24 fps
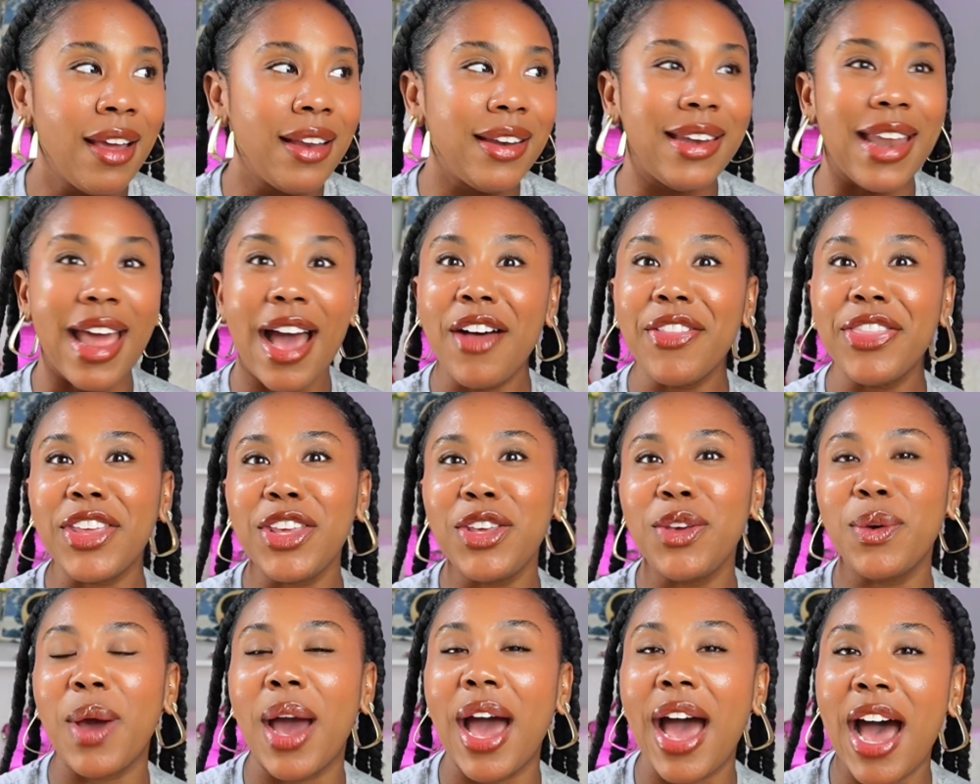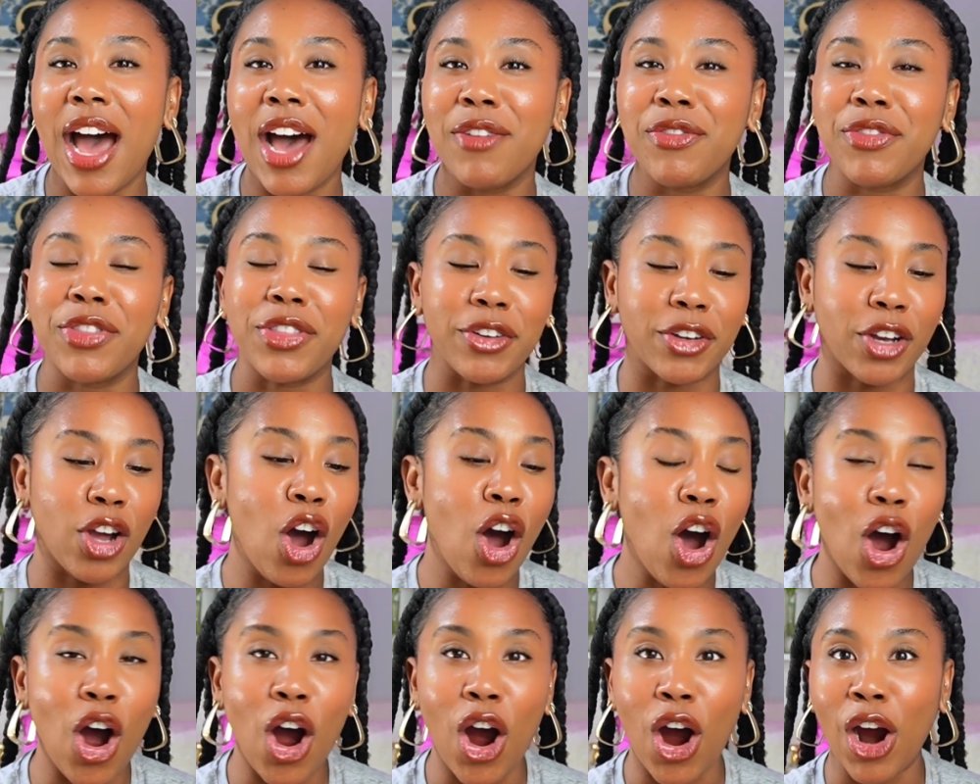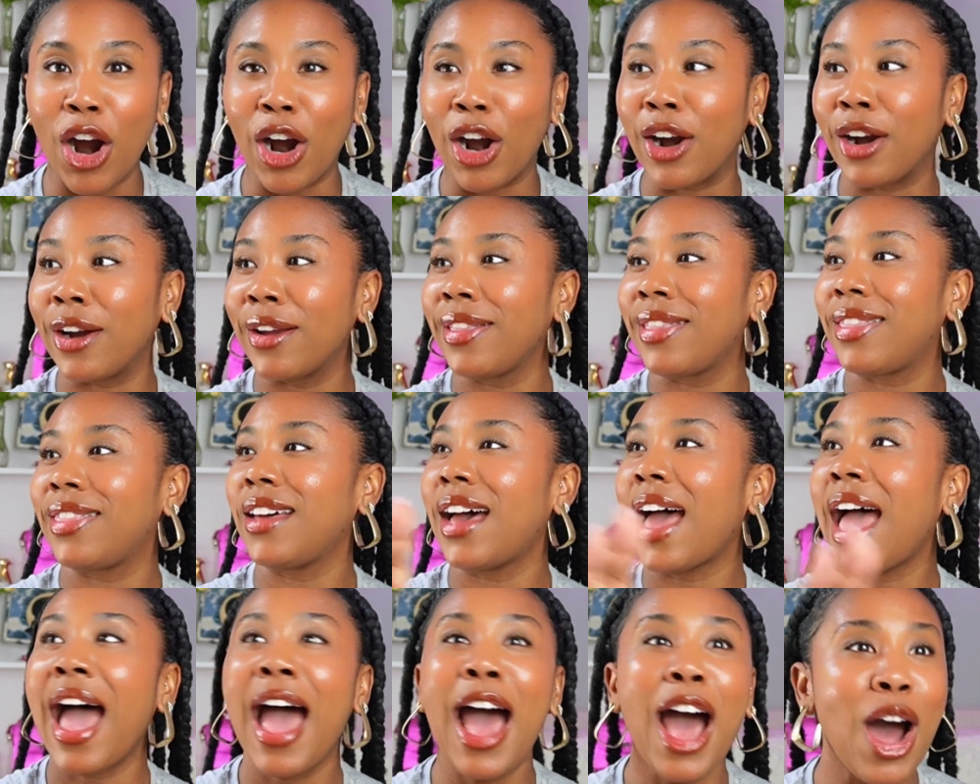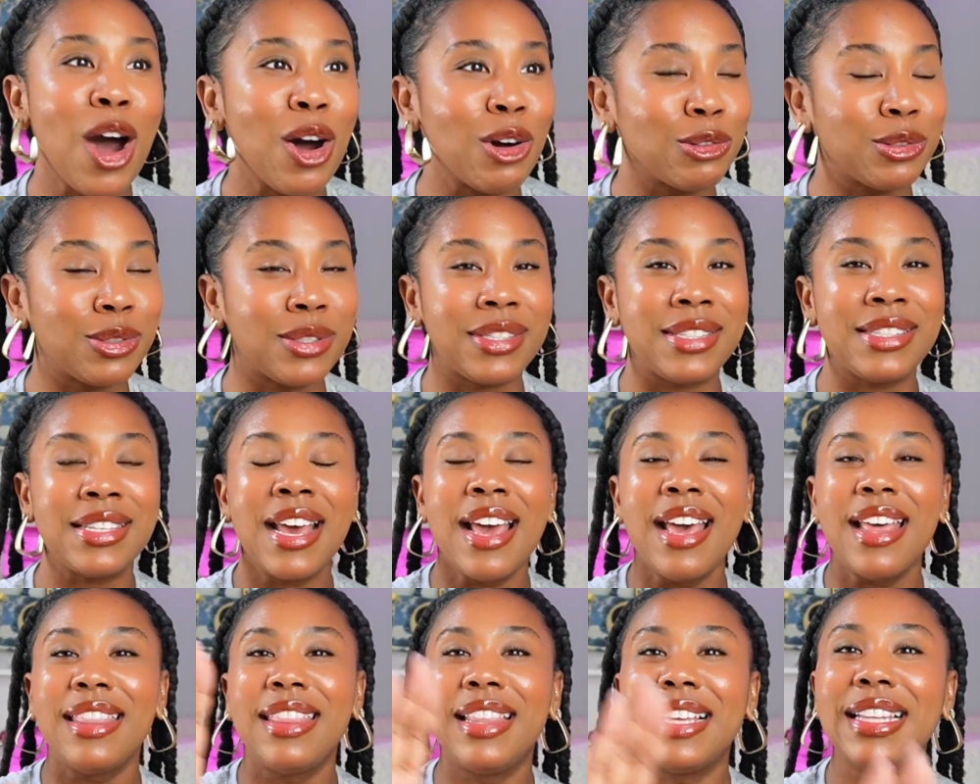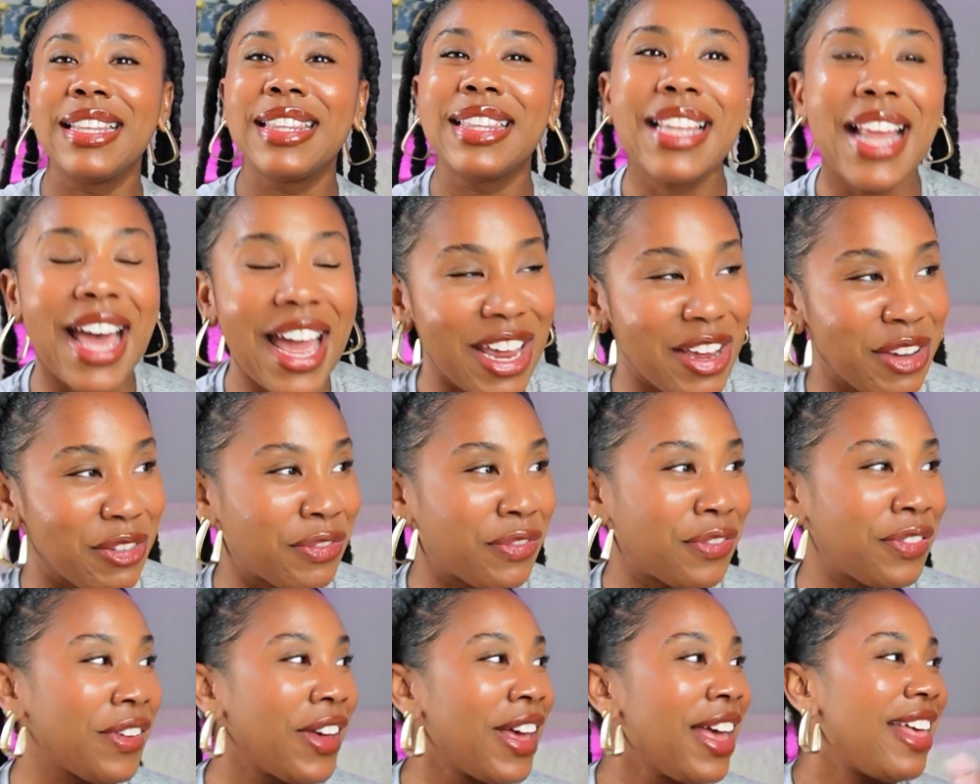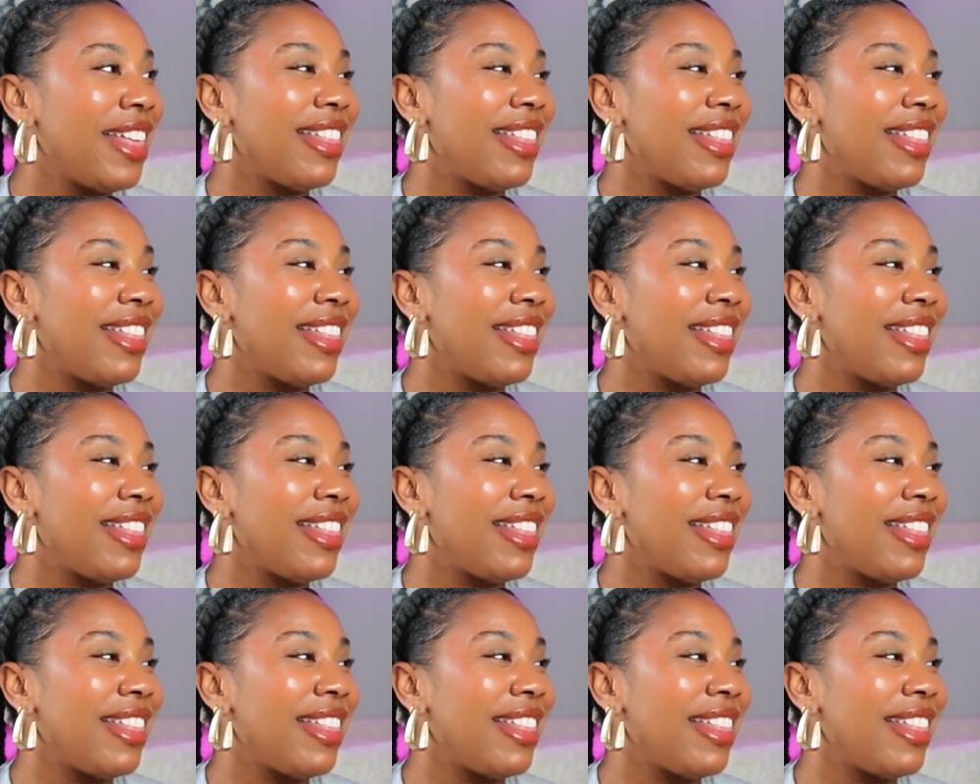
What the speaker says: now that you have the car, the house, the life,